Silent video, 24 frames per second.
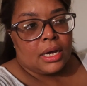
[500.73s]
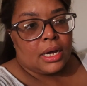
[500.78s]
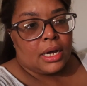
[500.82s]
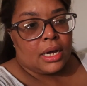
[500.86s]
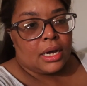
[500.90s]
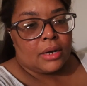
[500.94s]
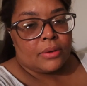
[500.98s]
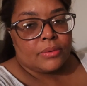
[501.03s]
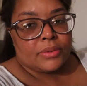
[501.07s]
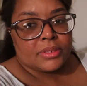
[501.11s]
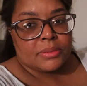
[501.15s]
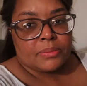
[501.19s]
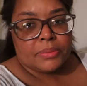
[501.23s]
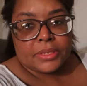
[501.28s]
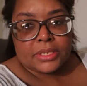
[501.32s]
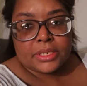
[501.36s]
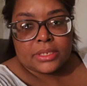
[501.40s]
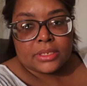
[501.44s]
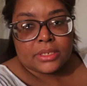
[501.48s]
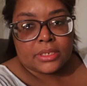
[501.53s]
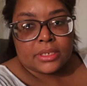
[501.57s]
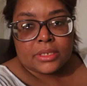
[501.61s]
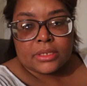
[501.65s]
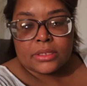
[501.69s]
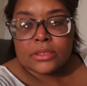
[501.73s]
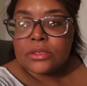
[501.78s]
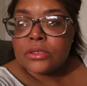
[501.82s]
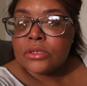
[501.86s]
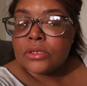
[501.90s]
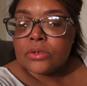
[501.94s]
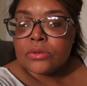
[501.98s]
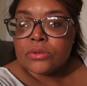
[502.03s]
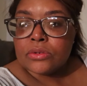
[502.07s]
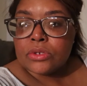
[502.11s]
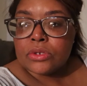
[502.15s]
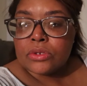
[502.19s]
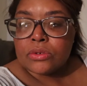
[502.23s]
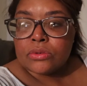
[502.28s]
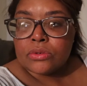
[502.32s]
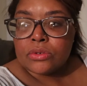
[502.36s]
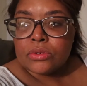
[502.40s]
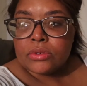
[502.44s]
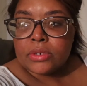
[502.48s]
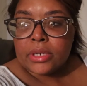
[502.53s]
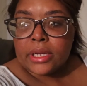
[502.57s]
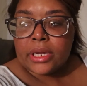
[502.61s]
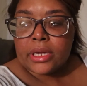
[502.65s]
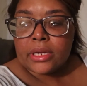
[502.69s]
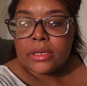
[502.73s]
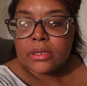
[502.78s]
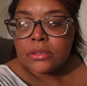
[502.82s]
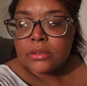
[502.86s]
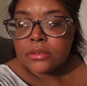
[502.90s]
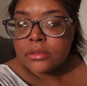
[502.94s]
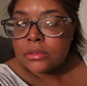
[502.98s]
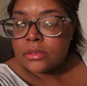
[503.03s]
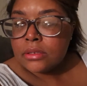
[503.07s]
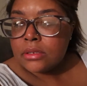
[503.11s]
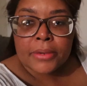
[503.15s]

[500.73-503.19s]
I was busy those whole two days.